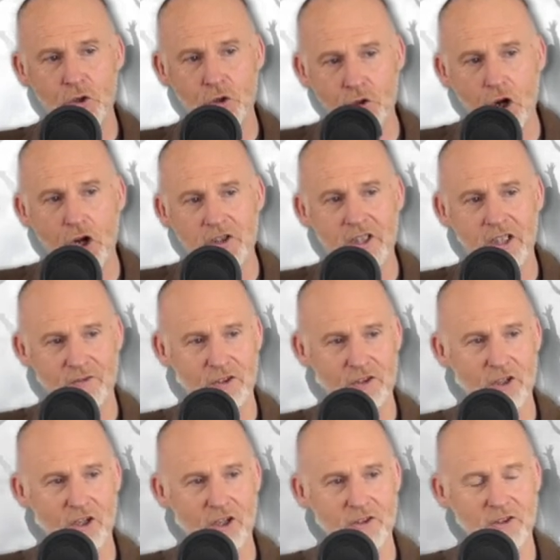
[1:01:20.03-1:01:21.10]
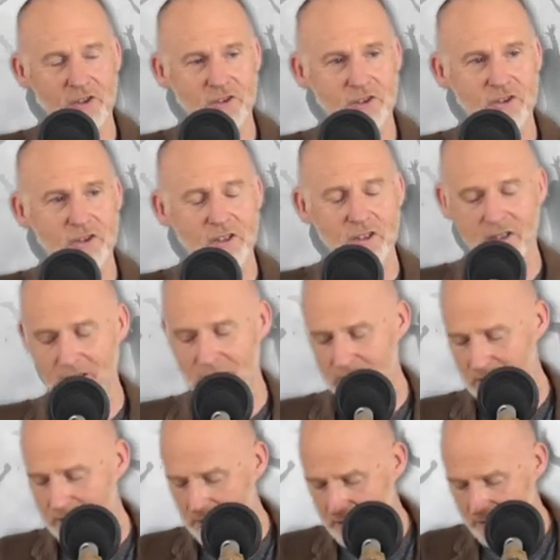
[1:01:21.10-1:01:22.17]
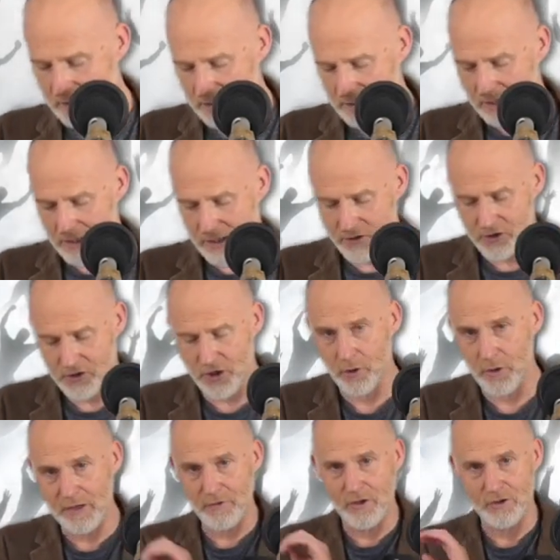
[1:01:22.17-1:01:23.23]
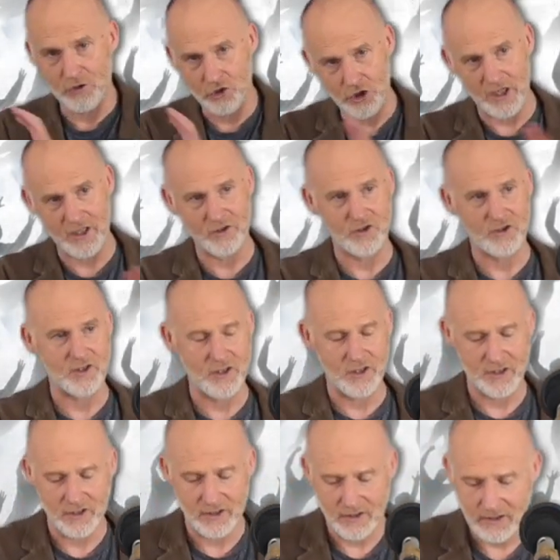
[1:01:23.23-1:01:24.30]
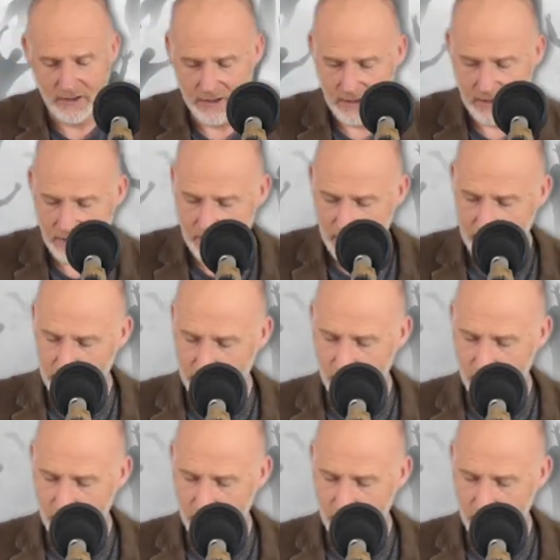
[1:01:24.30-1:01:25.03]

Not even darkness. And so everything changes here. I